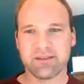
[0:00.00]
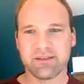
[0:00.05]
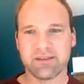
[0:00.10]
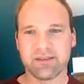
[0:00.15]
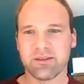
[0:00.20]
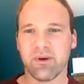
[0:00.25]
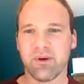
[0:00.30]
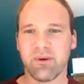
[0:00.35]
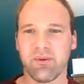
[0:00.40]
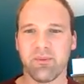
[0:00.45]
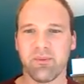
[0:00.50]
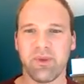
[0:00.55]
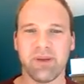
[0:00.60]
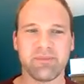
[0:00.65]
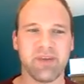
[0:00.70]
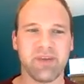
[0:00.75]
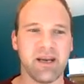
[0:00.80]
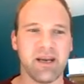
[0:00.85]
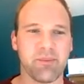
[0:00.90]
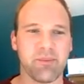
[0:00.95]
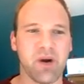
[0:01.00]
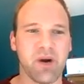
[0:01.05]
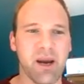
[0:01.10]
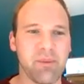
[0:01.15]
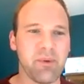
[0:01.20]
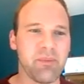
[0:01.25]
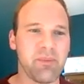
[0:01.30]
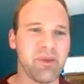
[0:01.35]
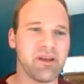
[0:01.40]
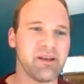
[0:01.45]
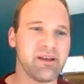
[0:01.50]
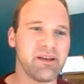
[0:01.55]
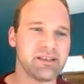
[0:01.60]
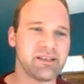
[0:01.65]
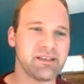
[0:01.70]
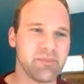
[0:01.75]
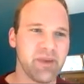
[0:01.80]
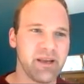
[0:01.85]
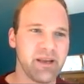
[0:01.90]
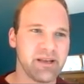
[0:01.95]
And so we obtain a probability
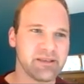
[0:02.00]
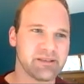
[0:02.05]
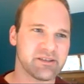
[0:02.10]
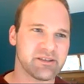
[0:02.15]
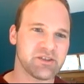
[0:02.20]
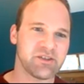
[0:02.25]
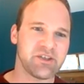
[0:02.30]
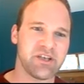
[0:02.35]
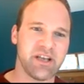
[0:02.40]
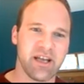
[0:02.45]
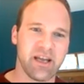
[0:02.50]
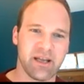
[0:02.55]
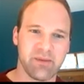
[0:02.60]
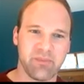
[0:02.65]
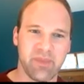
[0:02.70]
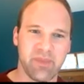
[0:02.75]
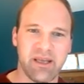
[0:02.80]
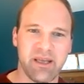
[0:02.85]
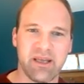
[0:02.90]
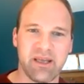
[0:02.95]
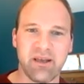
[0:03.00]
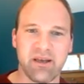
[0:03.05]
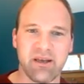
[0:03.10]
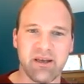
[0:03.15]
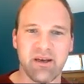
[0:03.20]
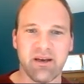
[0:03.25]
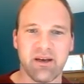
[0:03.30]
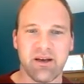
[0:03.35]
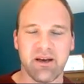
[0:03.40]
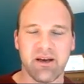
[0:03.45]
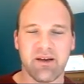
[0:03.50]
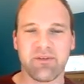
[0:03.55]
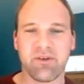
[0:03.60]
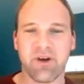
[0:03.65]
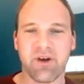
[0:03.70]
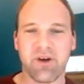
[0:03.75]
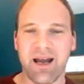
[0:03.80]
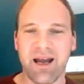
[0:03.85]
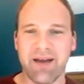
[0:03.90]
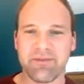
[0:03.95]
space, GNP, of
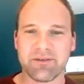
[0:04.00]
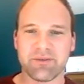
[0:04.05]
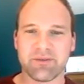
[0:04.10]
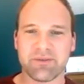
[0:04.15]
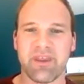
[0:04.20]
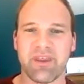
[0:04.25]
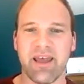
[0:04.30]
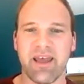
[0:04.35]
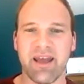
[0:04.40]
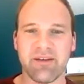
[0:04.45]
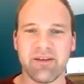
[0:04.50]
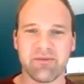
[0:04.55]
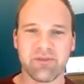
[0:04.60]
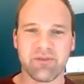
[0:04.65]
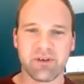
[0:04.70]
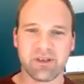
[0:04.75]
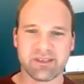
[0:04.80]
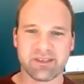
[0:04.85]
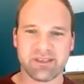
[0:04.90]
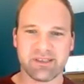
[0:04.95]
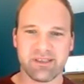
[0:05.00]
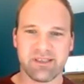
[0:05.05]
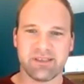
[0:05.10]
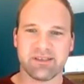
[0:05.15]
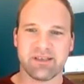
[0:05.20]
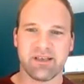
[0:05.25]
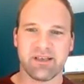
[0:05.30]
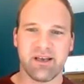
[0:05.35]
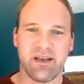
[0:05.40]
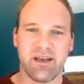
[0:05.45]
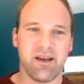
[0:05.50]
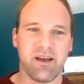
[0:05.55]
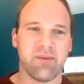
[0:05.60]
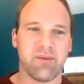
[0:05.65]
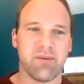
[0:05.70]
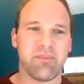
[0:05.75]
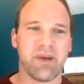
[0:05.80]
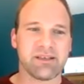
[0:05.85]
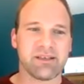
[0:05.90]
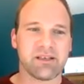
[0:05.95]
graphs with n vertices
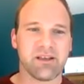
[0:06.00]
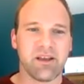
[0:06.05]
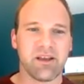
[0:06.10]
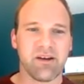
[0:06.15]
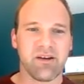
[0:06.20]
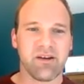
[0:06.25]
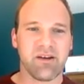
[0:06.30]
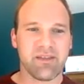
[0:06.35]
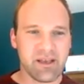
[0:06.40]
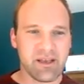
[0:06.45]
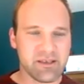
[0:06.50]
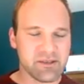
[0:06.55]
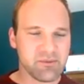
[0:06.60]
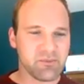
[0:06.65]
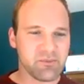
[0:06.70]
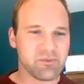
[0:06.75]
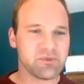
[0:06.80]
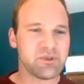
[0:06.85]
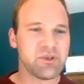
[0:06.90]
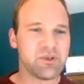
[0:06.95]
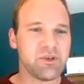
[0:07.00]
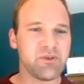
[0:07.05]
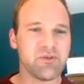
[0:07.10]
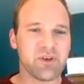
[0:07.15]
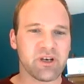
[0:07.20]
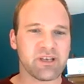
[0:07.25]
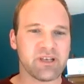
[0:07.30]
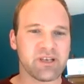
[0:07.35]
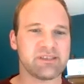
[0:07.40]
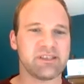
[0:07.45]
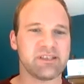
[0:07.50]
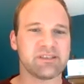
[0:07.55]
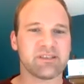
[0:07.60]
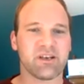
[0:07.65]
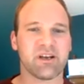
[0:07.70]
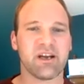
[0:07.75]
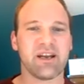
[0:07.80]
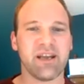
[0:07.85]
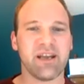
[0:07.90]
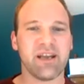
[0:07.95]
by declaring that 2 vertices
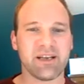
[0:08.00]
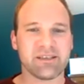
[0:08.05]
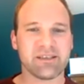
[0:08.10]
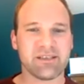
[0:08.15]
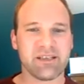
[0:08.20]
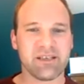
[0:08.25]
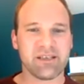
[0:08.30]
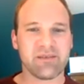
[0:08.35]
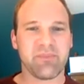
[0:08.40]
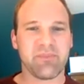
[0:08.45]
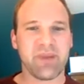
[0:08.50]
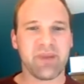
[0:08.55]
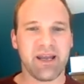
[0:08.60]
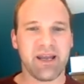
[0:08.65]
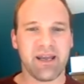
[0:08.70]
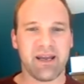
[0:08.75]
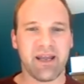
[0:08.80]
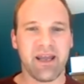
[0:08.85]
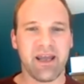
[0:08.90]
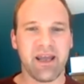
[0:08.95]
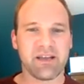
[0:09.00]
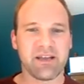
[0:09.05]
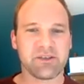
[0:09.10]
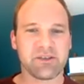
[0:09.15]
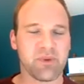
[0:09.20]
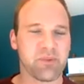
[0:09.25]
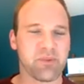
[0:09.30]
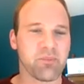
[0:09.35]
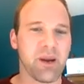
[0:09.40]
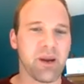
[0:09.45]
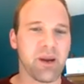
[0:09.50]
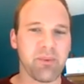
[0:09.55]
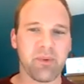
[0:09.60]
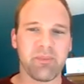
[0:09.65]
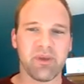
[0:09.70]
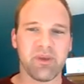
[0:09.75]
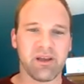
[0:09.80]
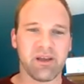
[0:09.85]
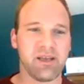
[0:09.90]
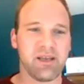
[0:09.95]
are connected by an edge with
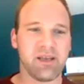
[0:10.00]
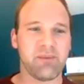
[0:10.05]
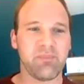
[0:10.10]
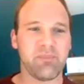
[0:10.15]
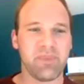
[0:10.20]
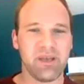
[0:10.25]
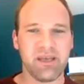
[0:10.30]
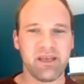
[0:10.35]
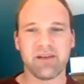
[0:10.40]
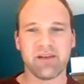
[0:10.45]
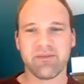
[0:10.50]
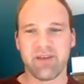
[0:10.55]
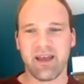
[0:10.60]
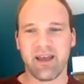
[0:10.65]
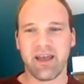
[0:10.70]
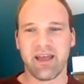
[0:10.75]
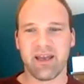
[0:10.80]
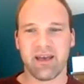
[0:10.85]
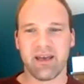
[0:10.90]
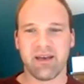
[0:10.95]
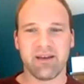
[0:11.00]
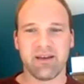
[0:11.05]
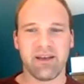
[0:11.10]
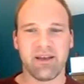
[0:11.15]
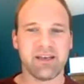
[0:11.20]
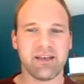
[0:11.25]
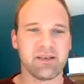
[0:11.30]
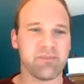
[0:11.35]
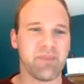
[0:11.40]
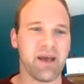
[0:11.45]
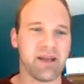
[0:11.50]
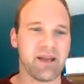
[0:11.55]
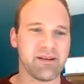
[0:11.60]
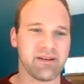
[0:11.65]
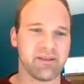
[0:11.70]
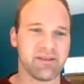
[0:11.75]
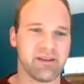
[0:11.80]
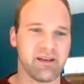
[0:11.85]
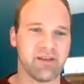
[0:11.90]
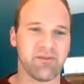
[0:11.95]
probability P of n,
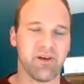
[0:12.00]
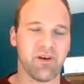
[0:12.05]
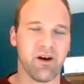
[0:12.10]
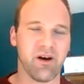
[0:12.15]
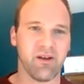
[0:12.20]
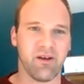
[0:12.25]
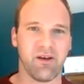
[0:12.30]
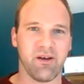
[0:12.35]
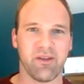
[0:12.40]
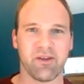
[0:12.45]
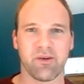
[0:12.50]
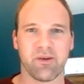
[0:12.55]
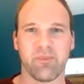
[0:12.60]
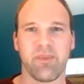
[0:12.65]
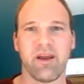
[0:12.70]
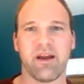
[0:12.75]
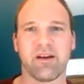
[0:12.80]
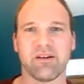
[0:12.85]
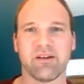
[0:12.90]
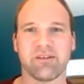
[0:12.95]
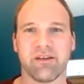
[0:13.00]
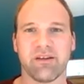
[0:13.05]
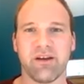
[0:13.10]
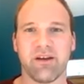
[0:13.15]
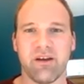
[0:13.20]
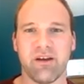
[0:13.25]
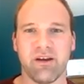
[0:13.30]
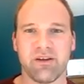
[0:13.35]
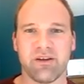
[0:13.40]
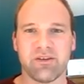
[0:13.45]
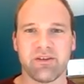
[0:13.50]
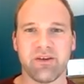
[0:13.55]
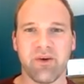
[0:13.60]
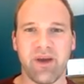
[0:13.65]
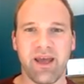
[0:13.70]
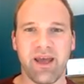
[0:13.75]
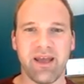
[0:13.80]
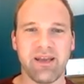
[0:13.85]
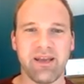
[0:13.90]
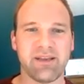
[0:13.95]
independently of all other pairs. So
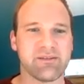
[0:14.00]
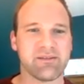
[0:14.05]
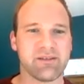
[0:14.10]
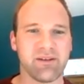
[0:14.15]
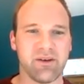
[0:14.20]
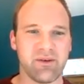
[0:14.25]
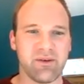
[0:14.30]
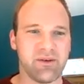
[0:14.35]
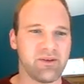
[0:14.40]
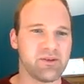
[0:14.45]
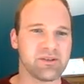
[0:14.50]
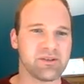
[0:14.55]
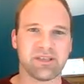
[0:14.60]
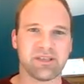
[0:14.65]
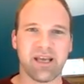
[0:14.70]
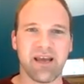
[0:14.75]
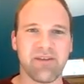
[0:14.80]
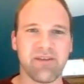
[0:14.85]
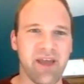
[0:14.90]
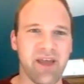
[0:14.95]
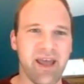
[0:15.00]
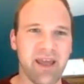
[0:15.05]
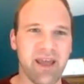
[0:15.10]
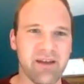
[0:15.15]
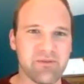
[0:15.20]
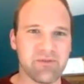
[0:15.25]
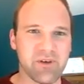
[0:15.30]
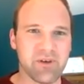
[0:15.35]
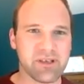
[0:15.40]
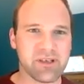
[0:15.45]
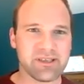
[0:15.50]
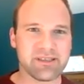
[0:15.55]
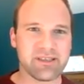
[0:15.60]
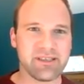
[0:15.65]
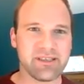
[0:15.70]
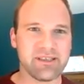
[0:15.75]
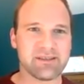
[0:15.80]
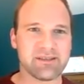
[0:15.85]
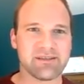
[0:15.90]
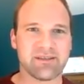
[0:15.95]
you just have n
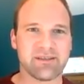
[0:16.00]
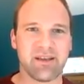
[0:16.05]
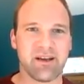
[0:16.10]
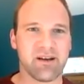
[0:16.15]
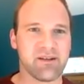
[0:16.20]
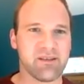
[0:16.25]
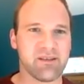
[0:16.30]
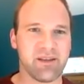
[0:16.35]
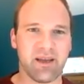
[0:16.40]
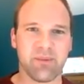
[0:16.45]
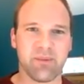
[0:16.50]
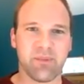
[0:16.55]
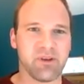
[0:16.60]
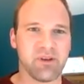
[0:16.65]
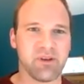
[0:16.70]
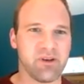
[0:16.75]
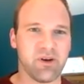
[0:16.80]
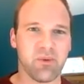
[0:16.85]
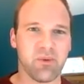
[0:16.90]
vertices, they're labeled